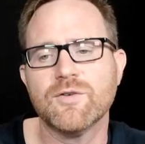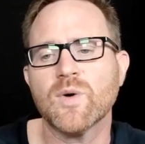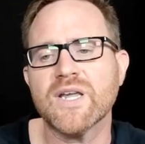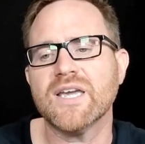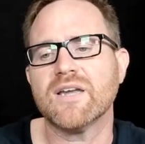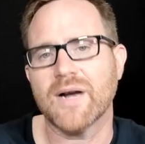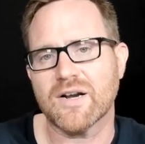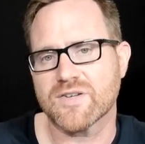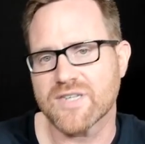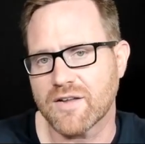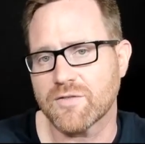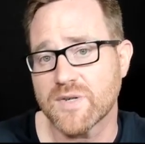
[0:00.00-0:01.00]
If you want to get
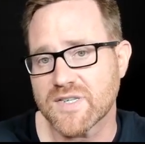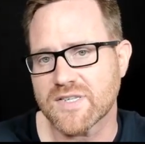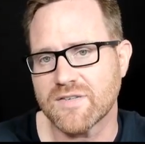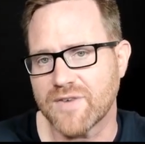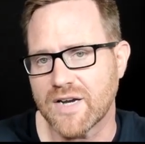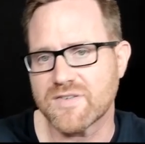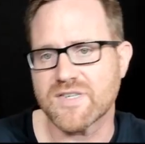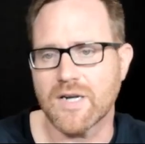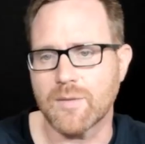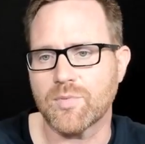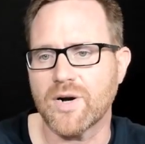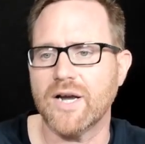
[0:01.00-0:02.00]
Microsoft 365 set
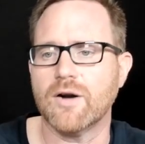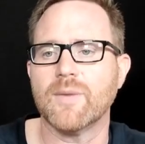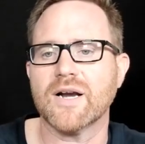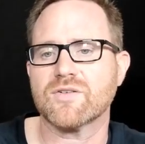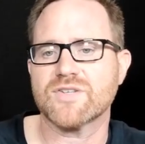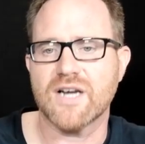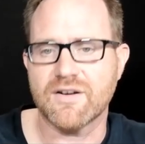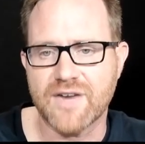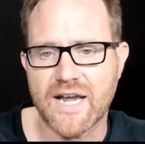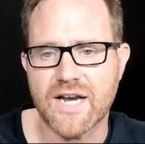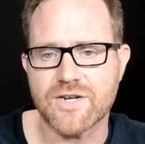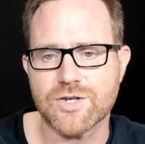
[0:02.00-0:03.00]
up right, or
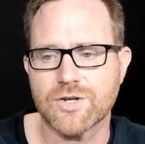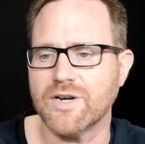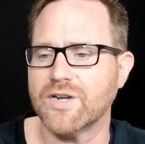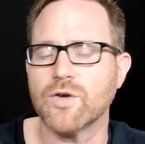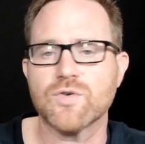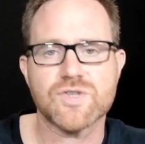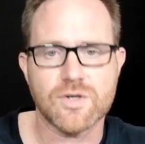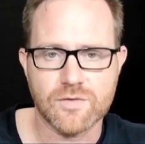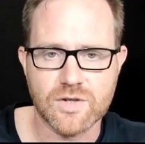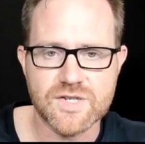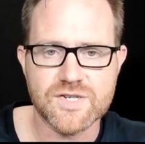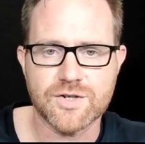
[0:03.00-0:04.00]
Microsoft Azure, and go
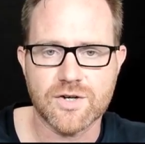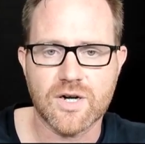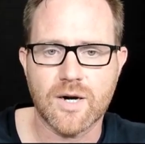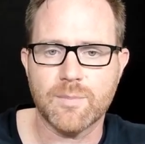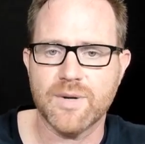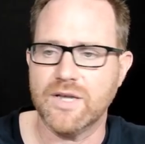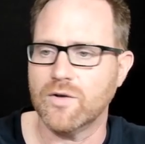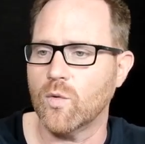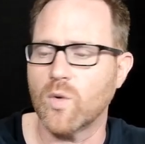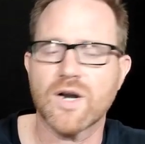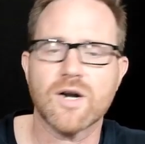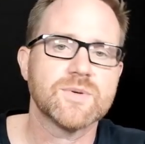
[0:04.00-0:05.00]
serverless in your company, go
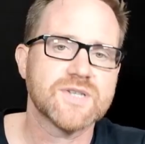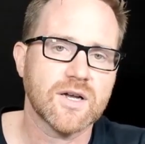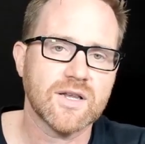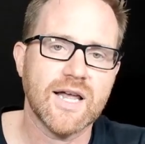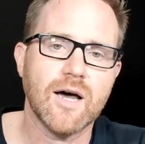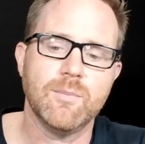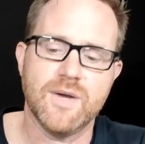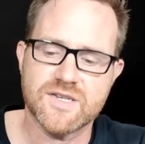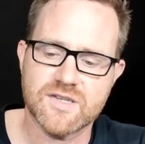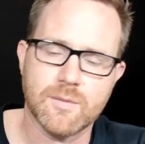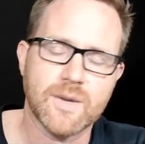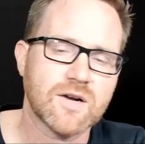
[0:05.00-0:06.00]
100%
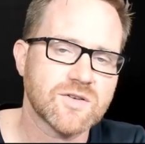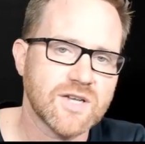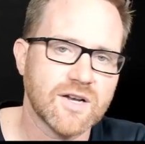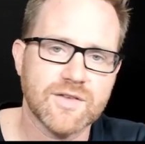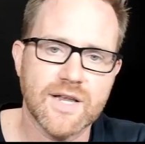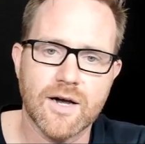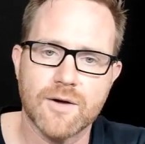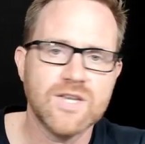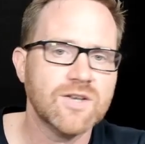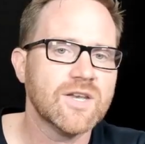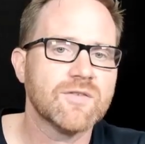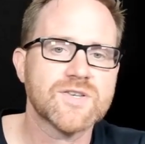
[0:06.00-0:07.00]
cloud-based in the Microsoft Cloud,
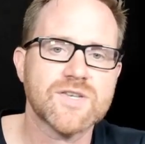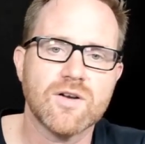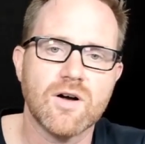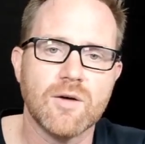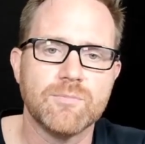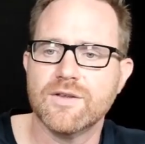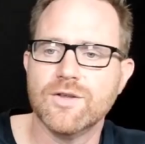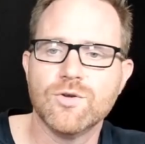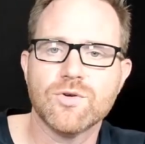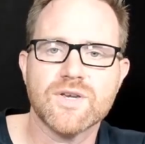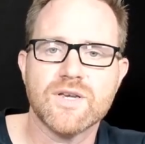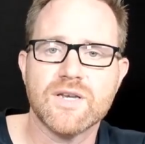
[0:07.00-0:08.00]
you can give us a call.
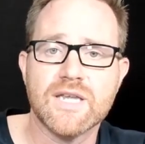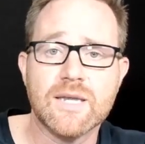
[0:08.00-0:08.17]
You can